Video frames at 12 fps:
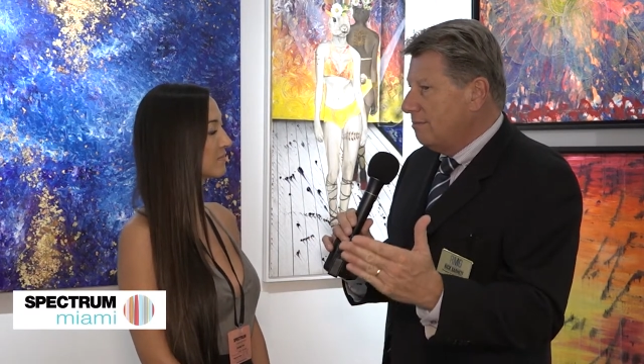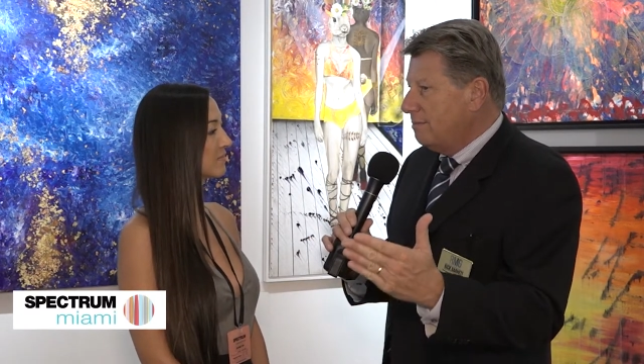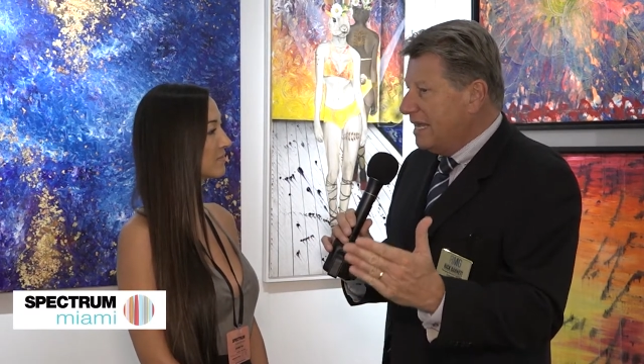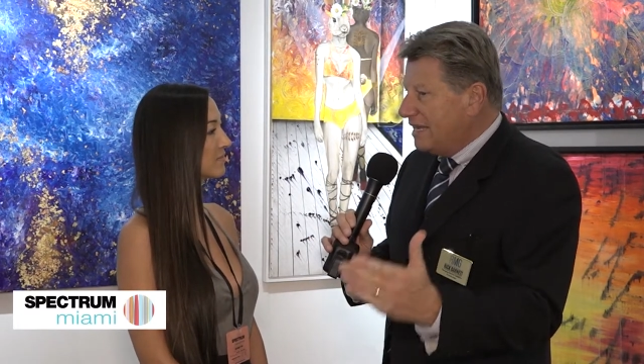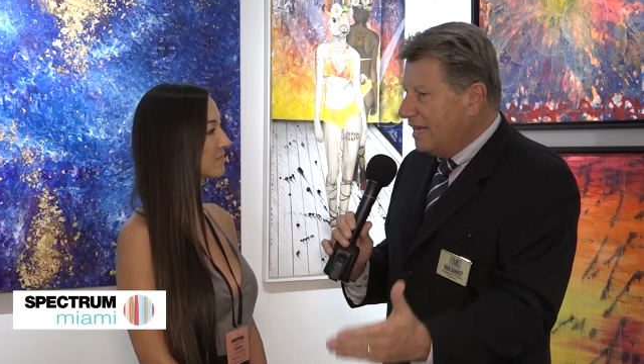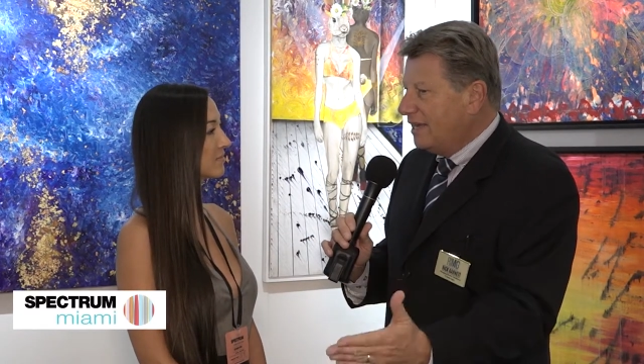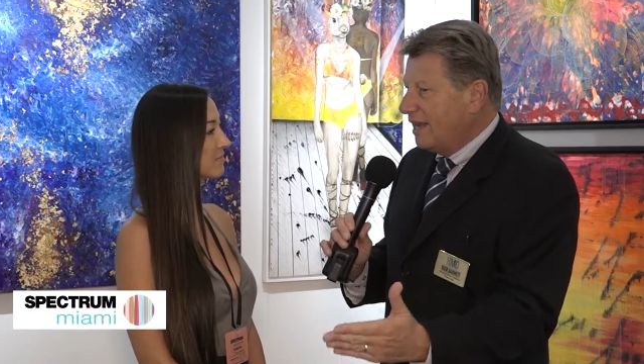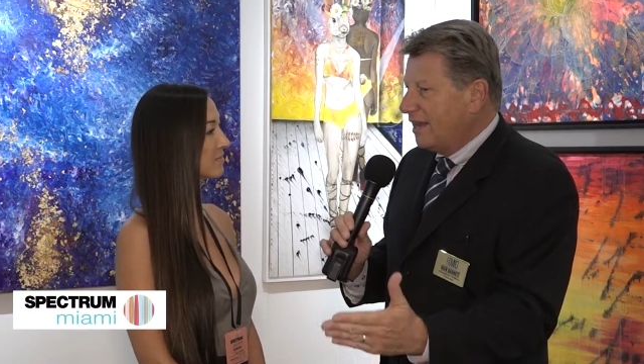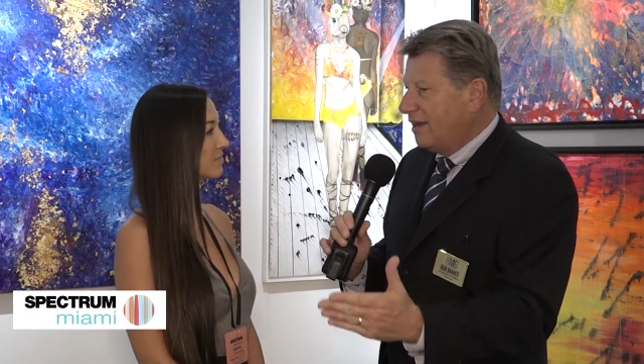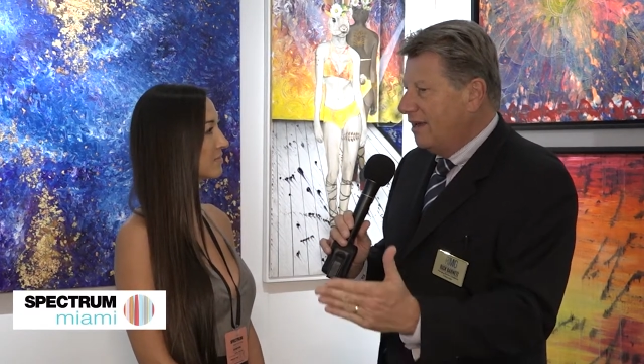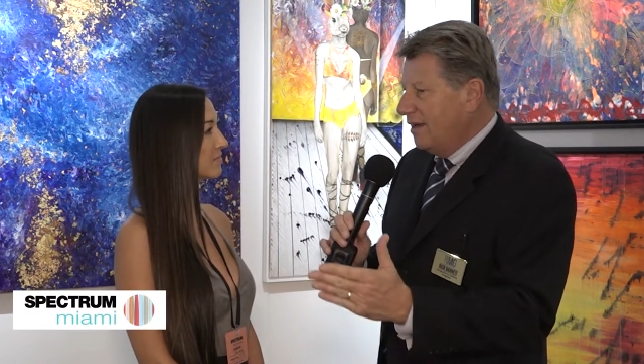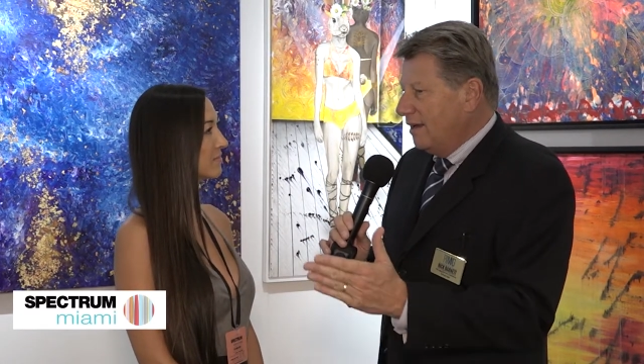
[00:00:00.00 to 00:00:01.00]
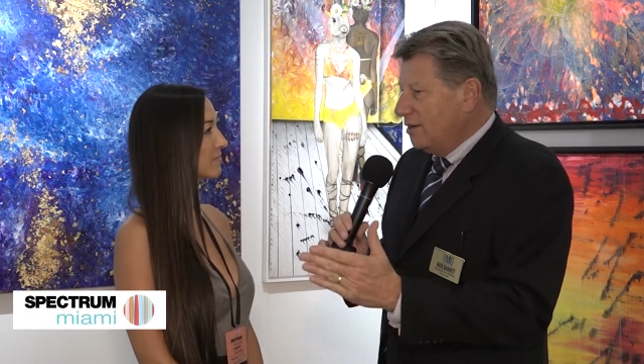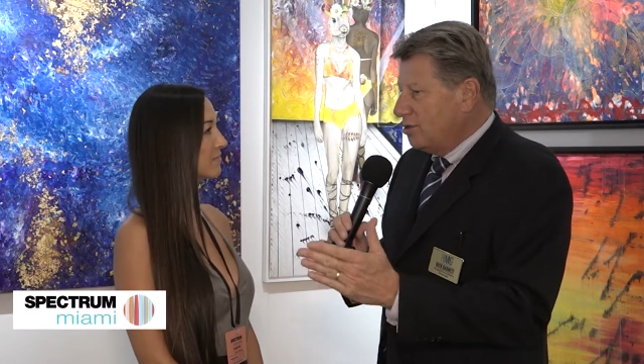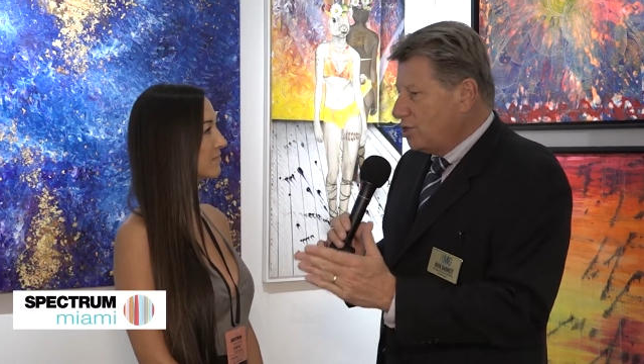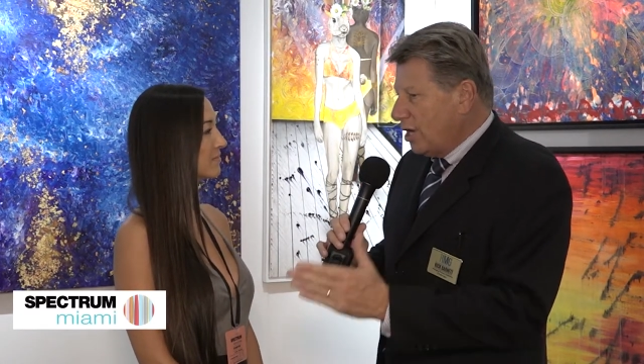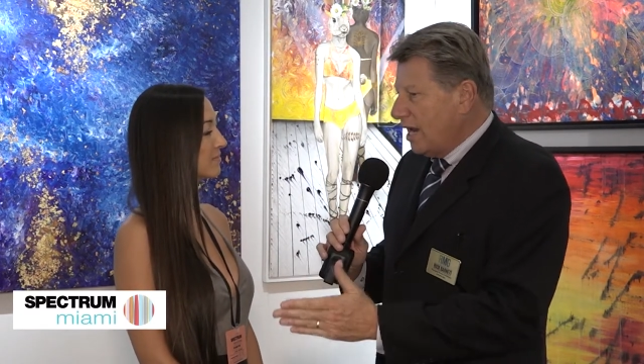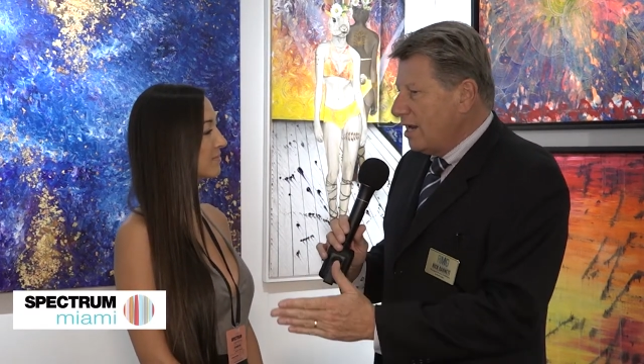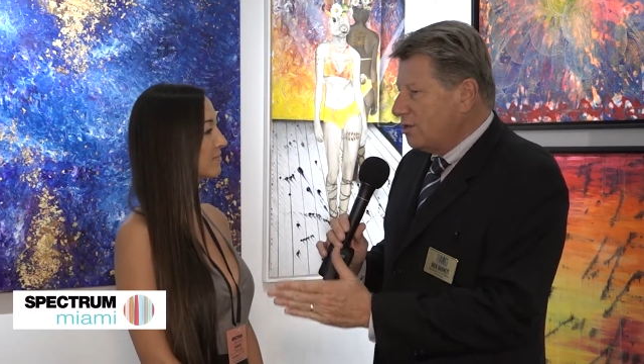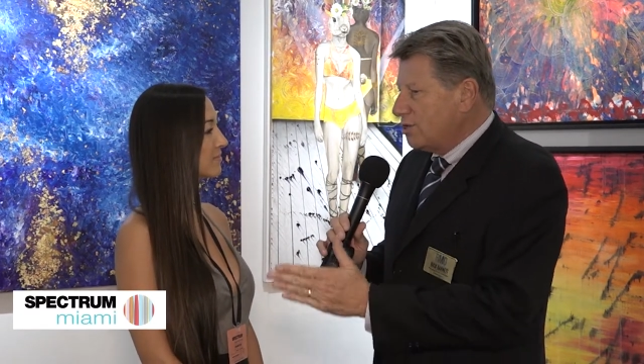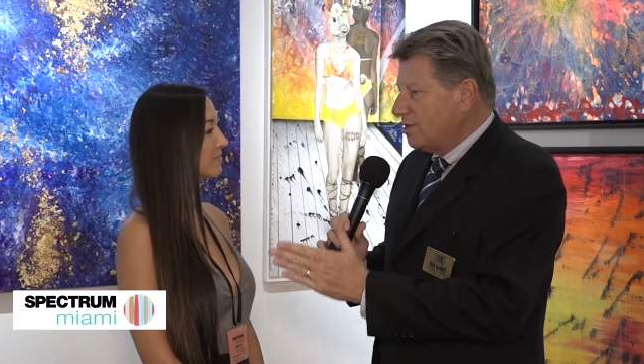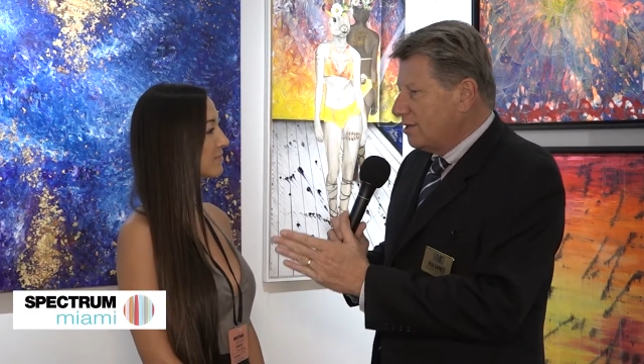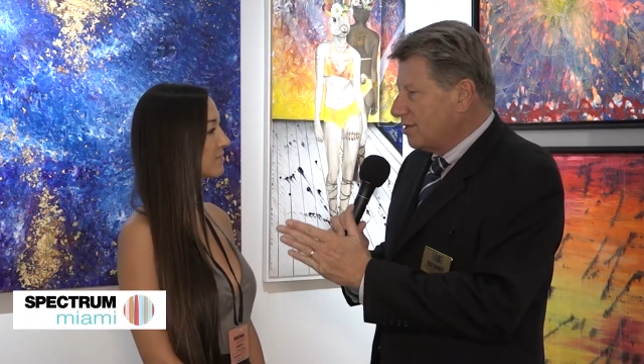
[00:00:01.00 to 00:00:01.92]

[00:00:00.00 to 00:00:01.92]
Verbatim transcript: beginning changed